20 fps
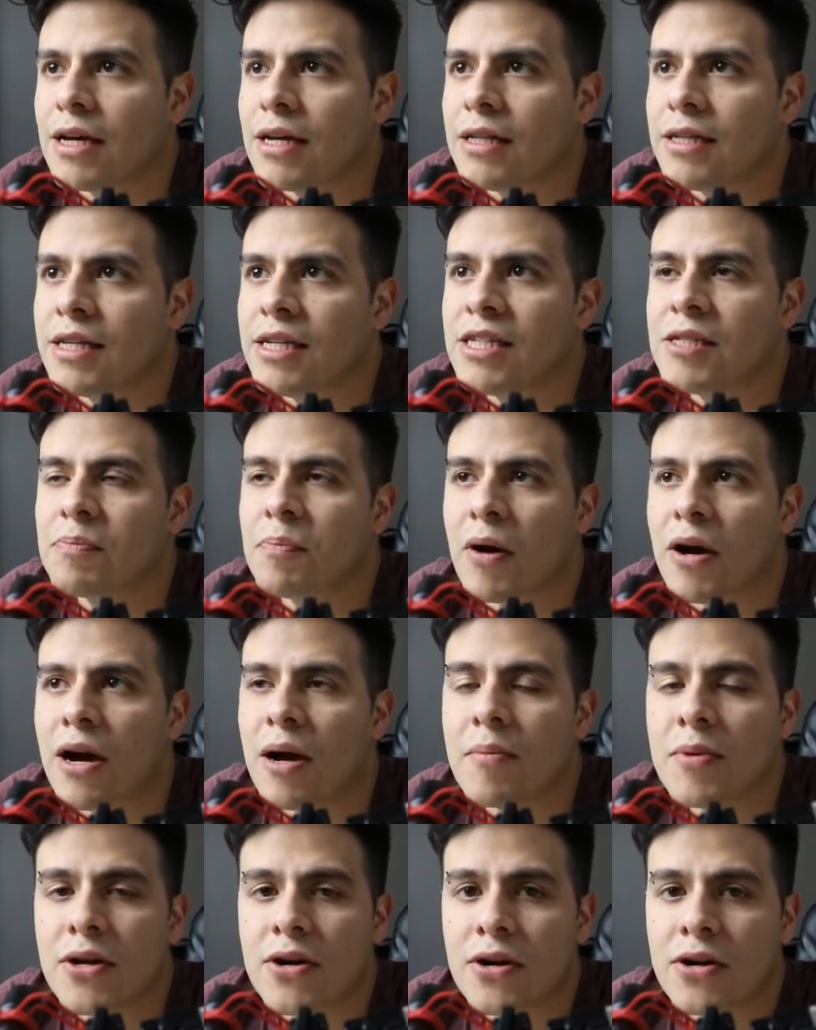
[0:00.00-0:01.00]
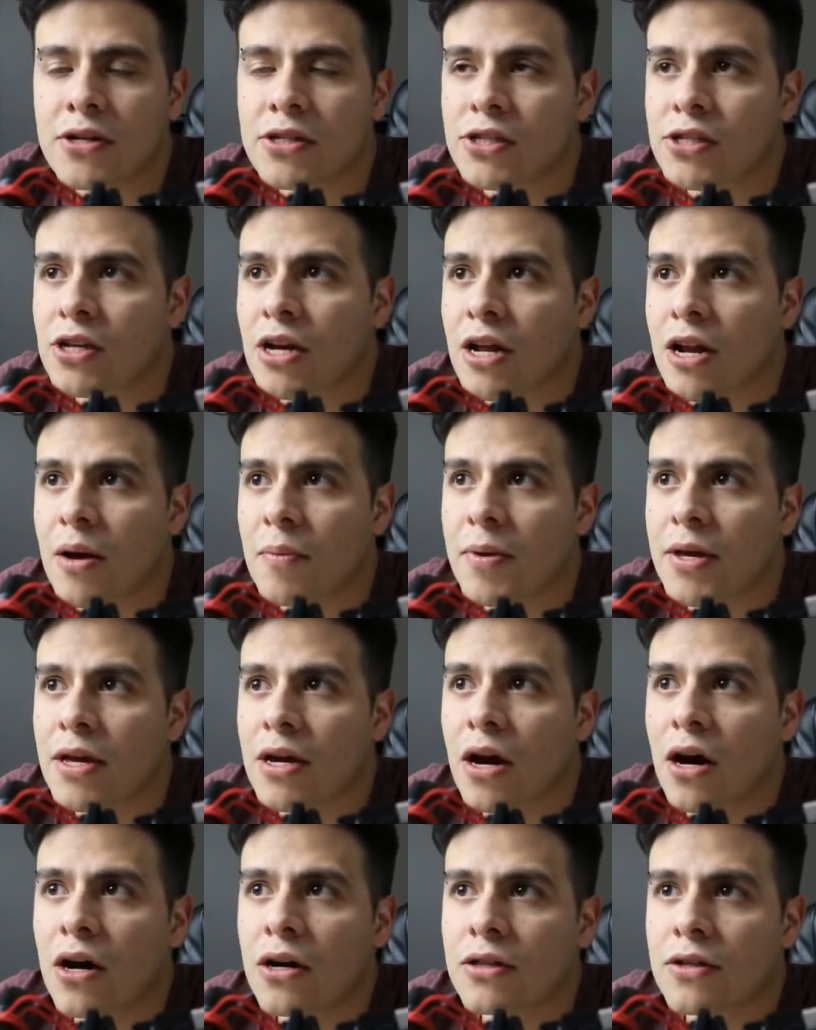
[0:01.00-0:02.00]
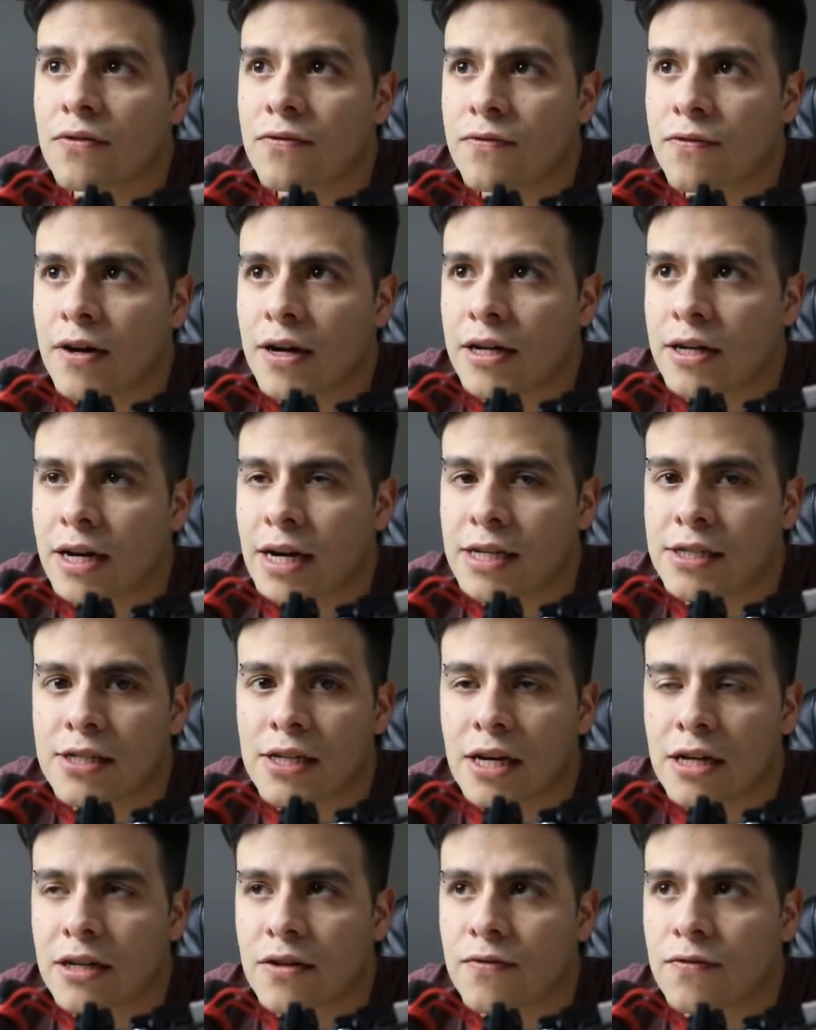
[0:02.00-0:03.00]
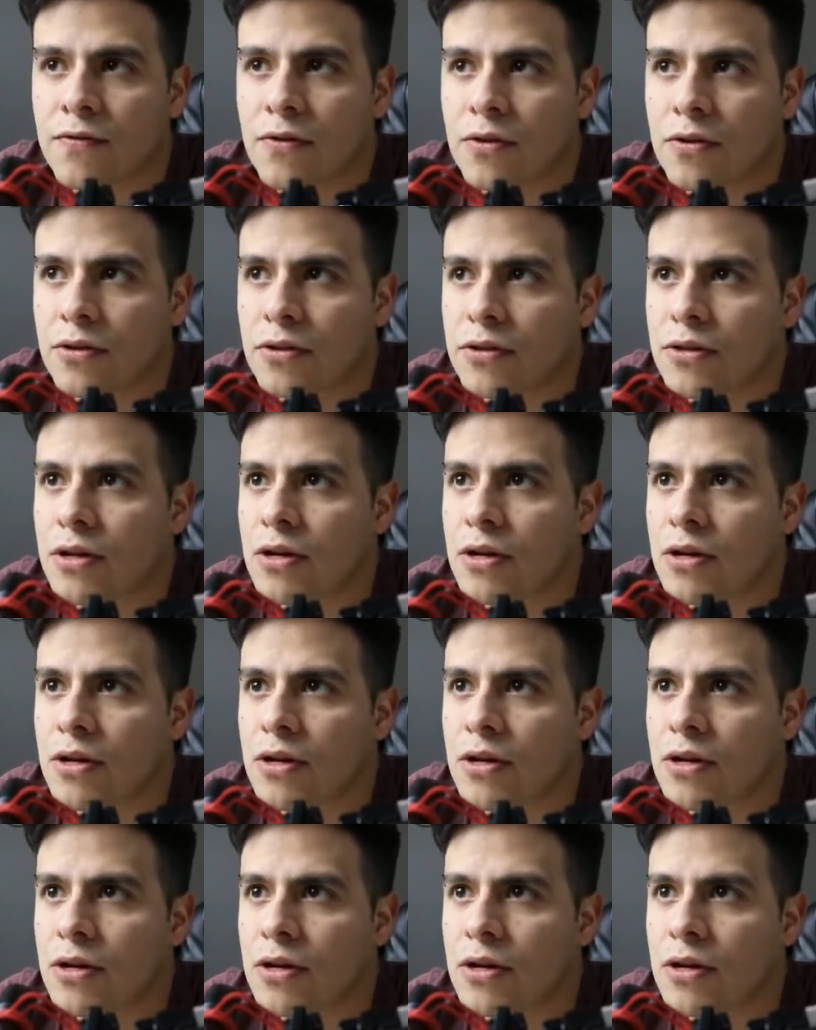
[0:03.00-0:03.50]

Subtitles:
this parameter is gonna be undefined as a default.